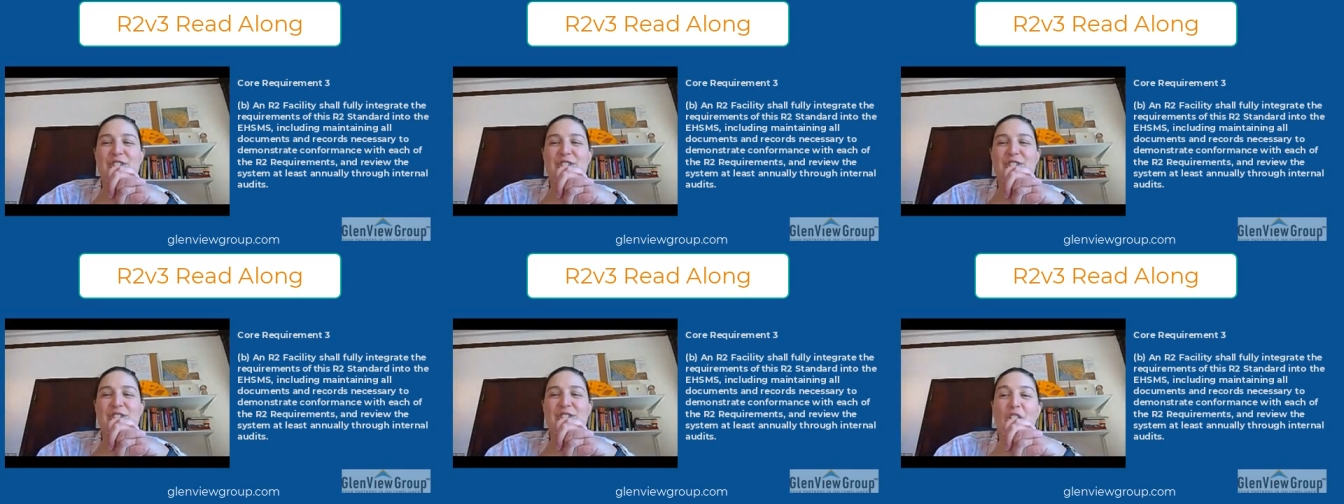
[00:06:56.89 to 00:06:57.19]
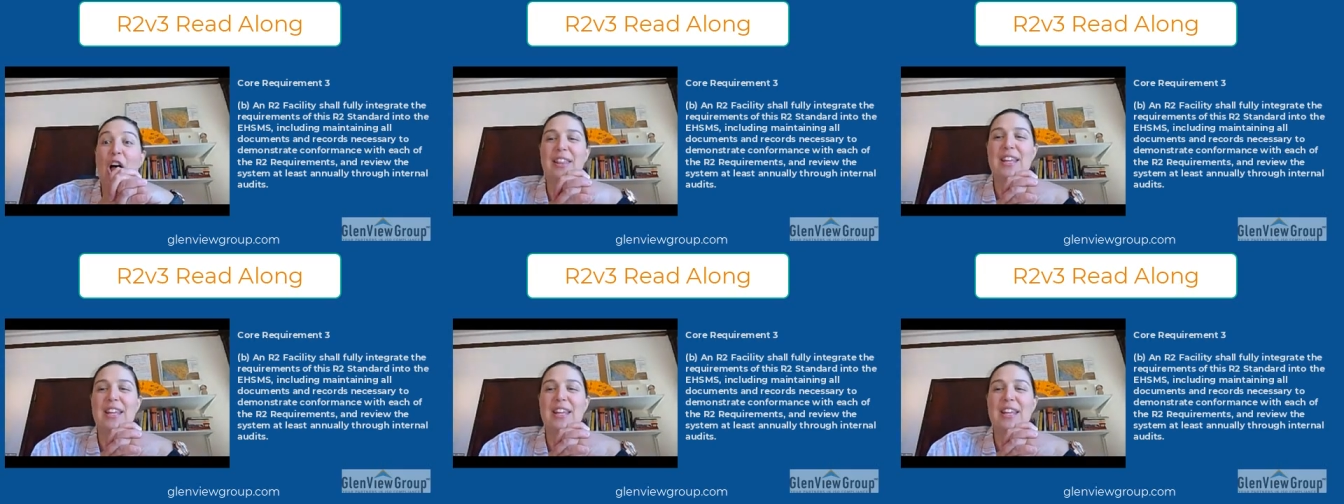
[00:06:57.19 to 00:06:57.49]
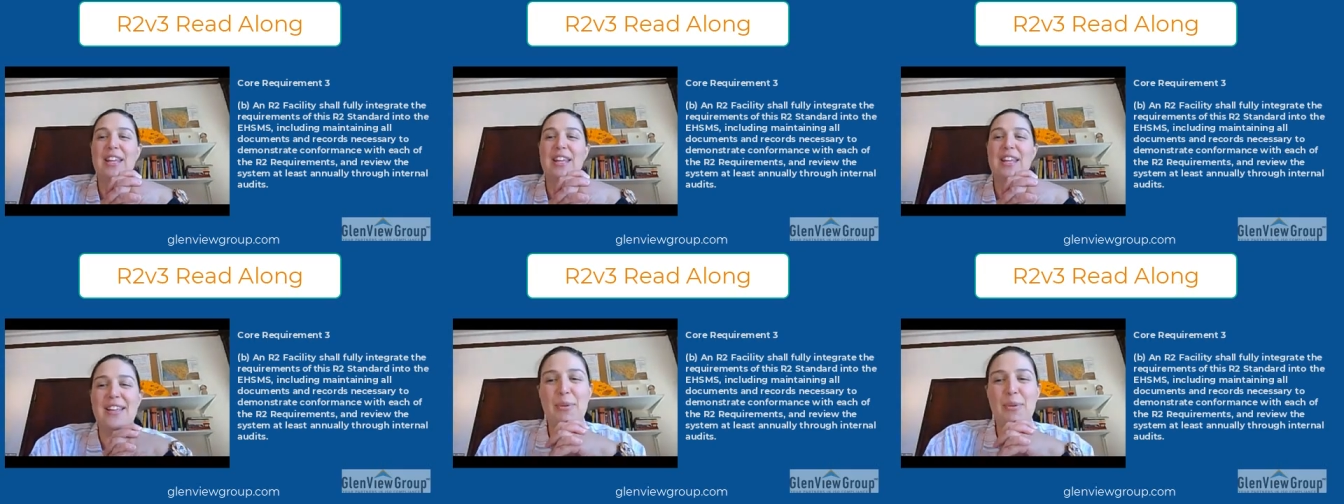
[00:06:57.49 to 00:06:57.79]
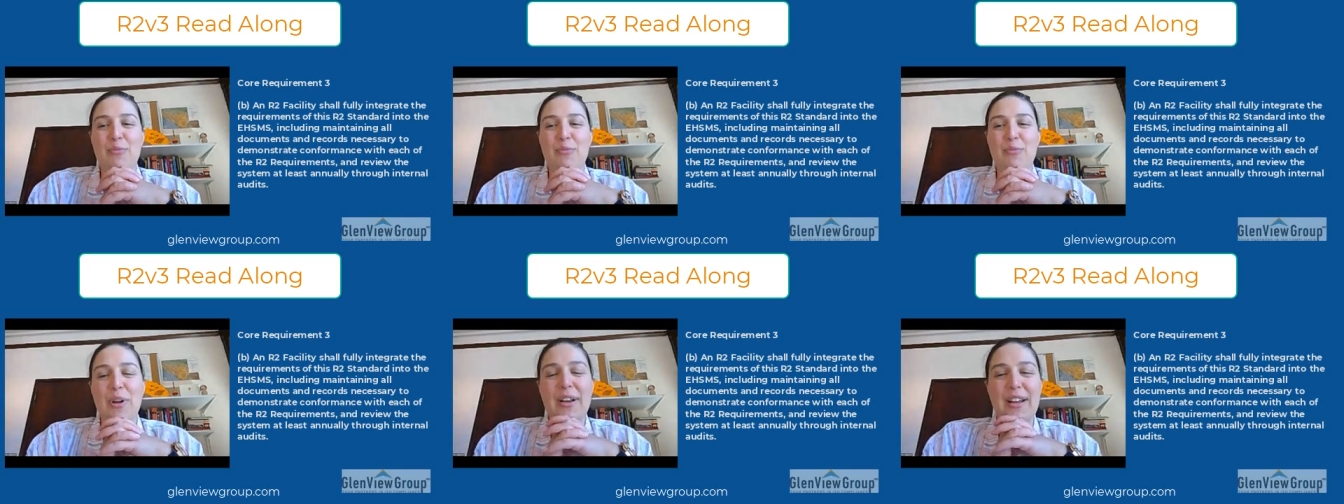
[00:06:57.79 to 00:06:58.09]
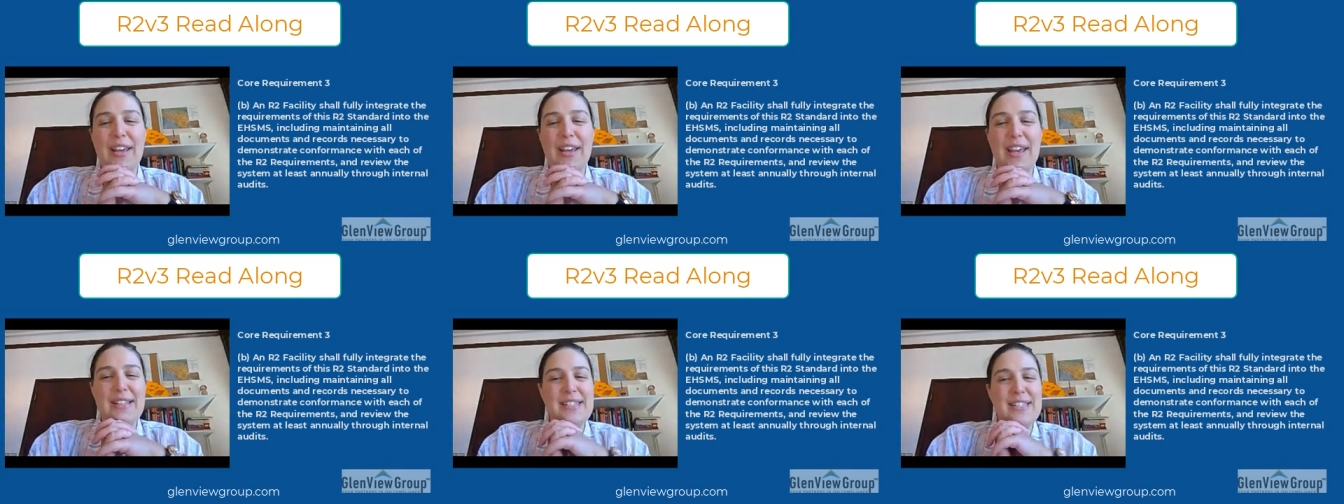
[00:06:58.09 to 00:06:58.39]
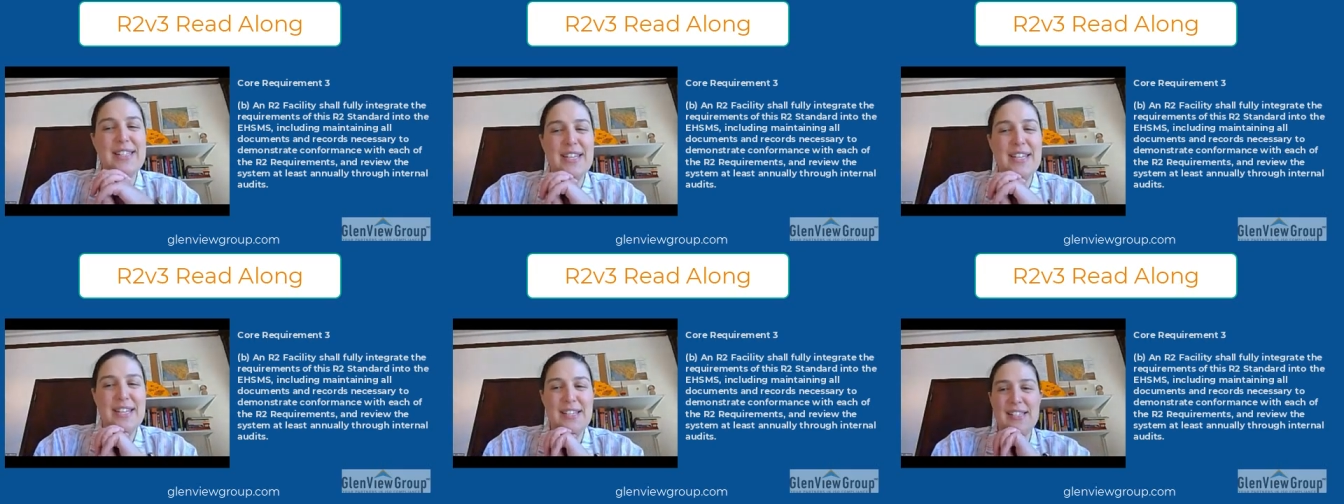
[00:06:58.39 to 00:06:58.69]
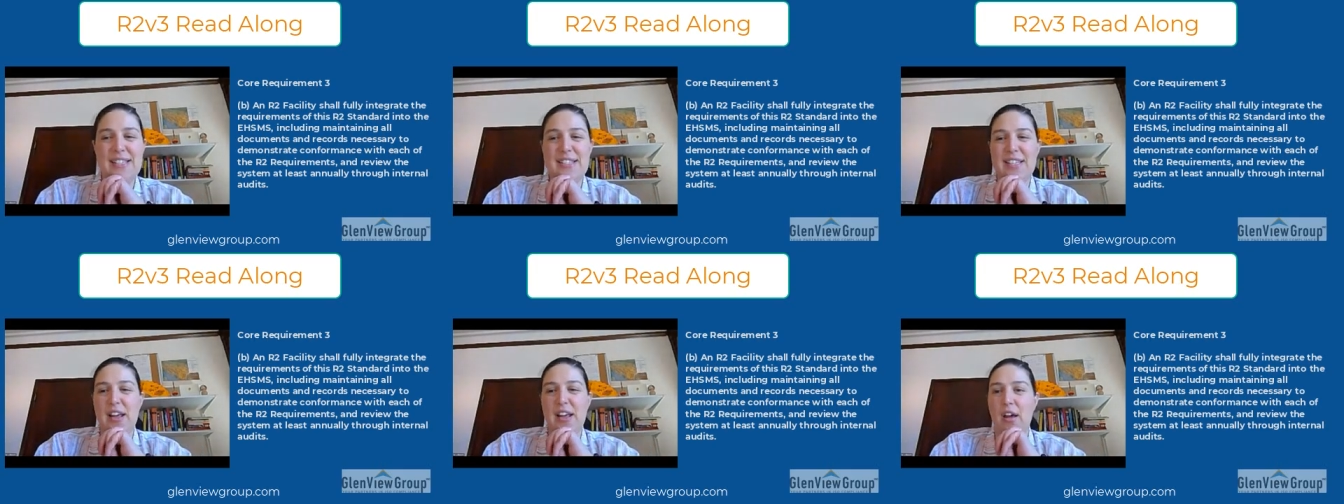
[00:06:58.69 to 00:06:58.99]
There's a lot of things that can be written
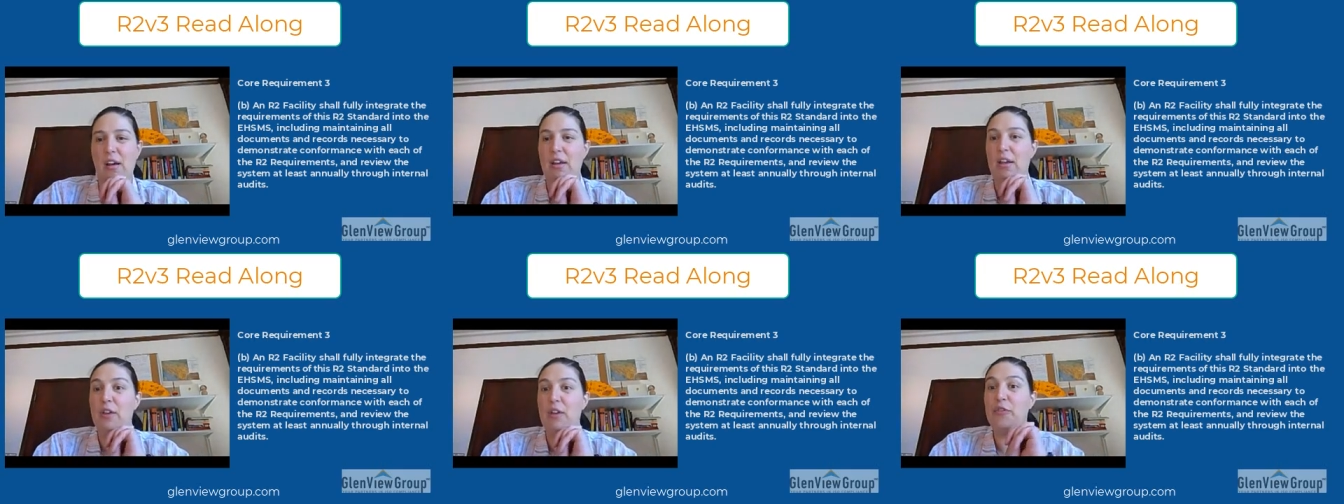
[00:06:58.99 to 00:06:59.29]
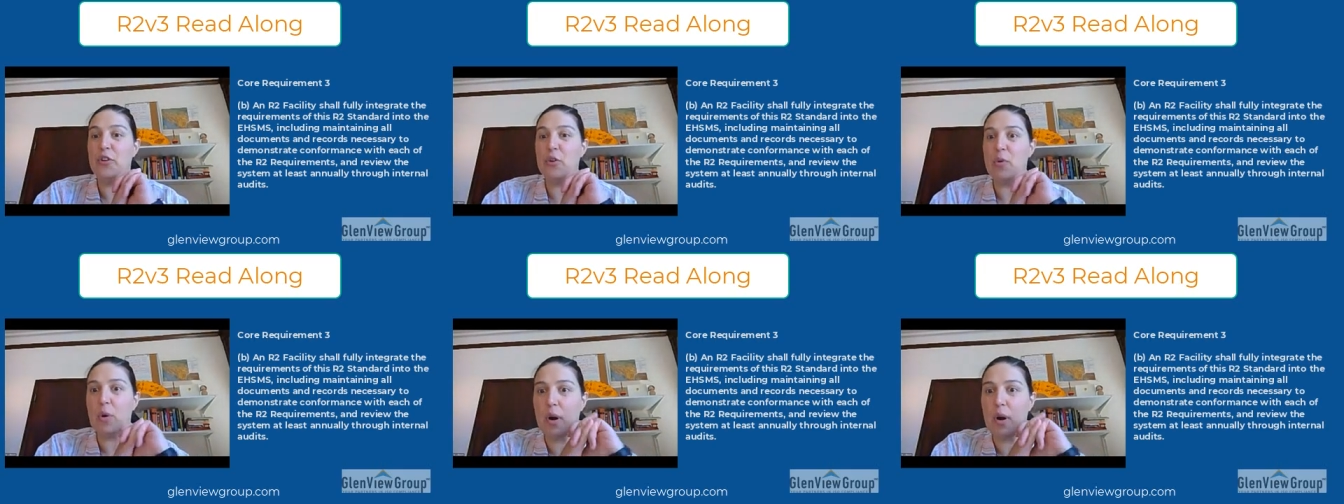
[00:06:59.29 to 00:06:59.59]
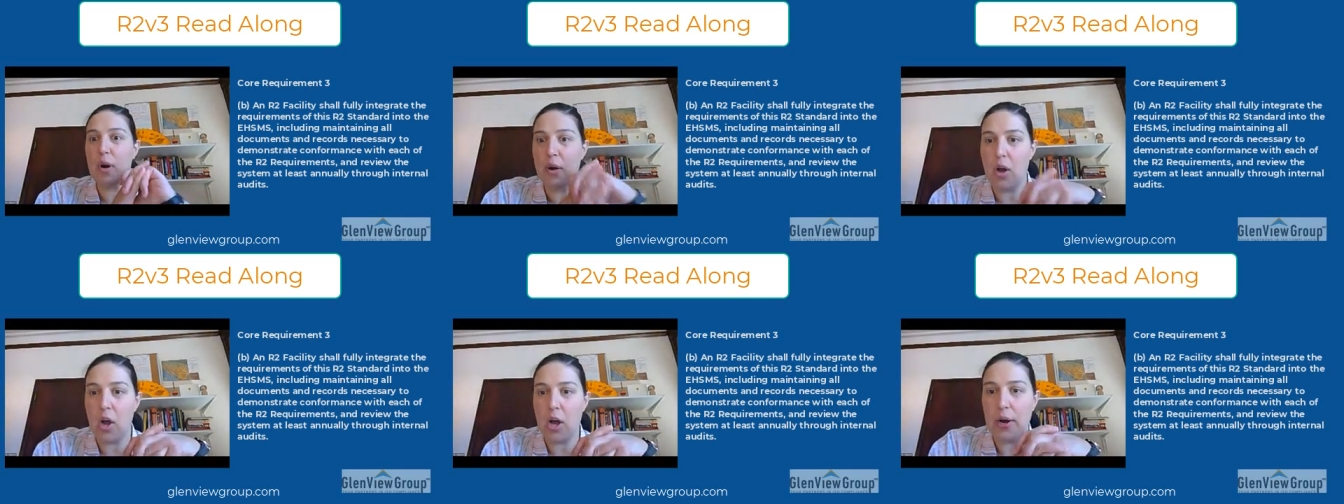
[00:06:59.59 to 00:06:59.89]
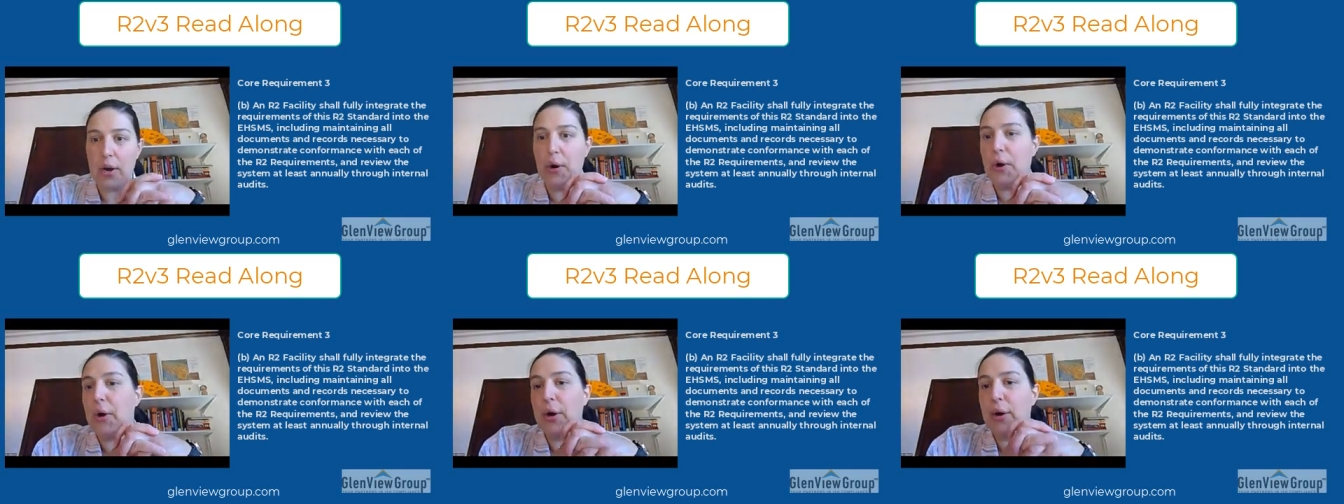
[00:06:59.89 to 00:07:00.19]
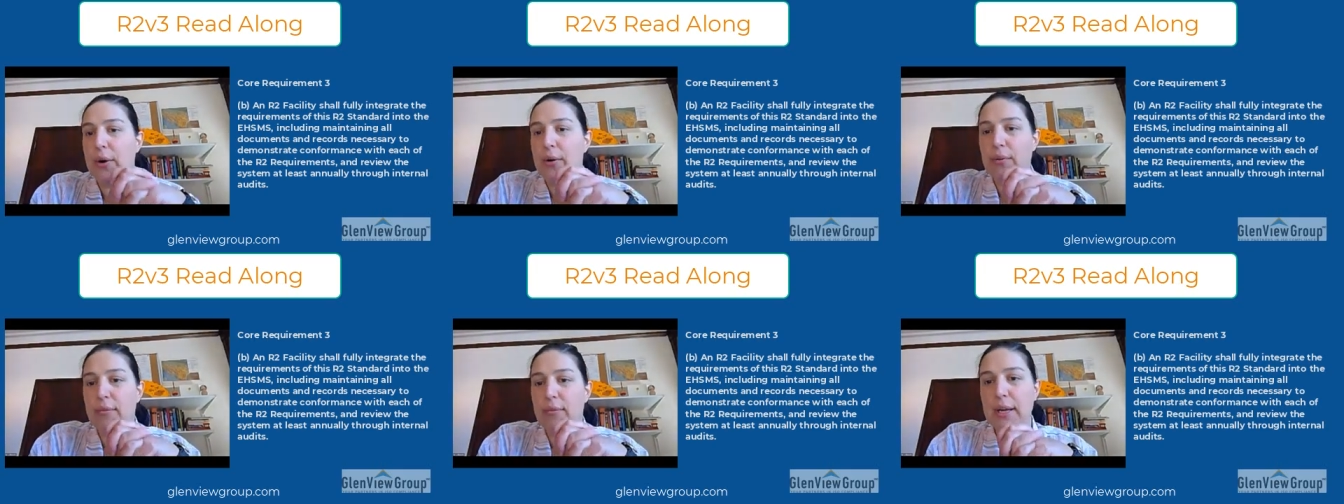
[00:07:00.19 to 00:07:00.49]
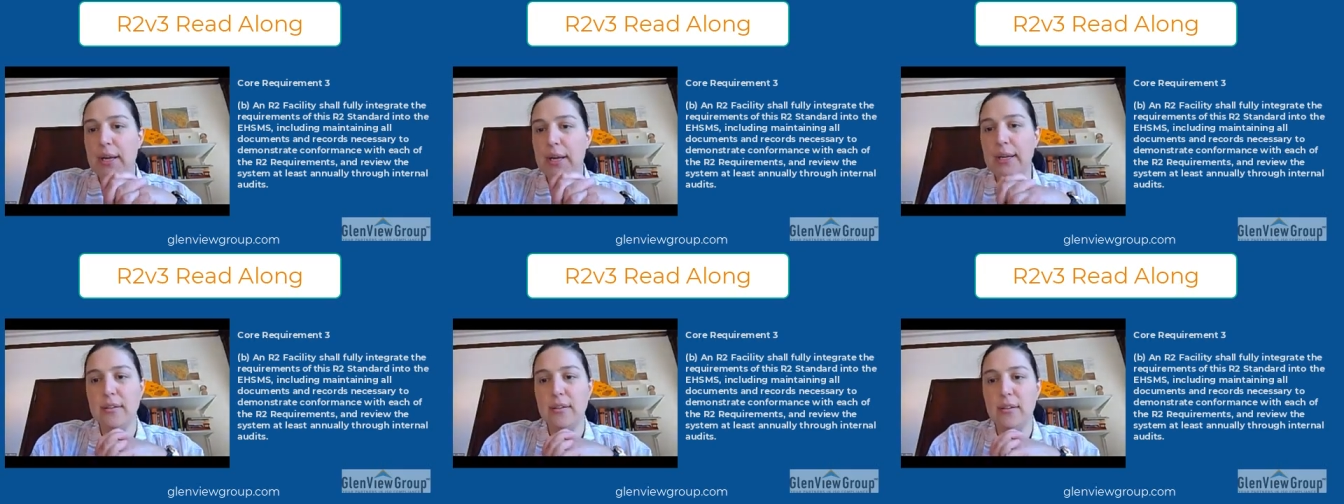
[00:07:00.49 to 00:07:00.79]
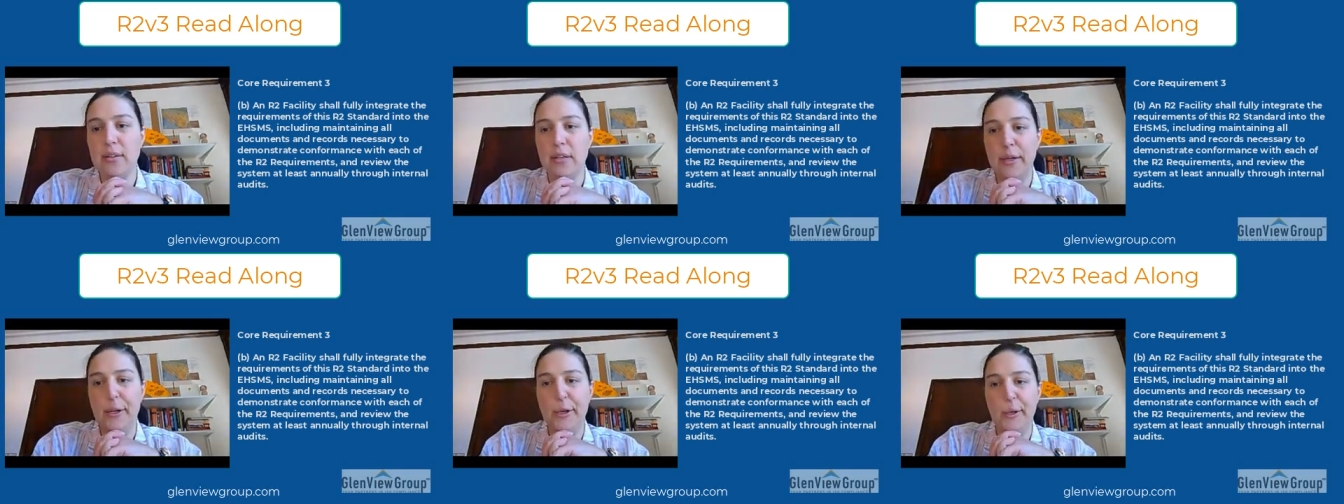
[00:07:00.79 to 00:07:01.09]
against this if you're an auditor,
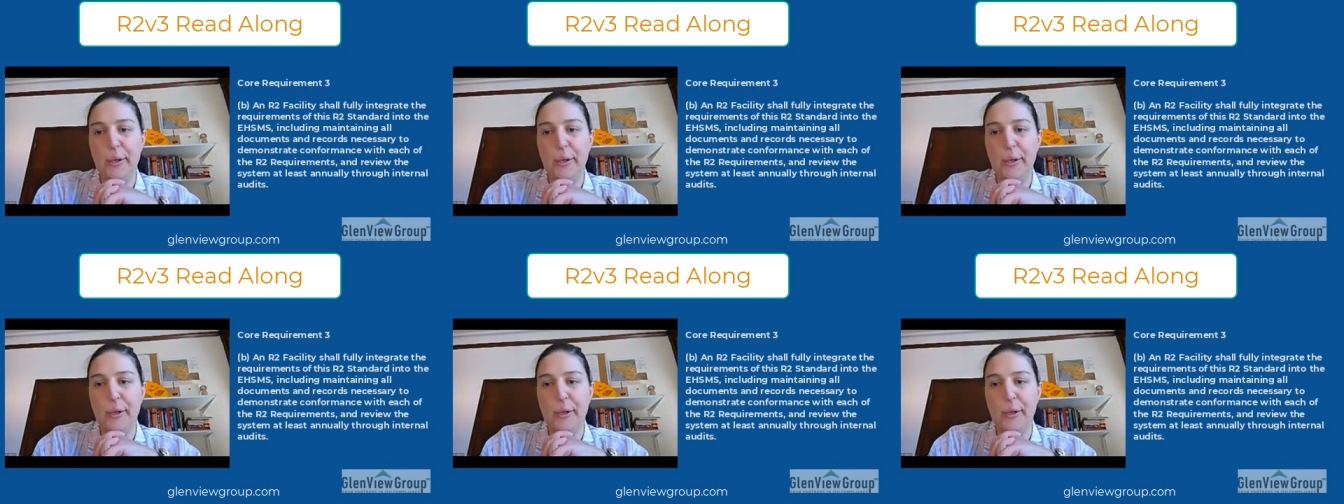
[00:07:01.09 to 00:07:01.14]
right?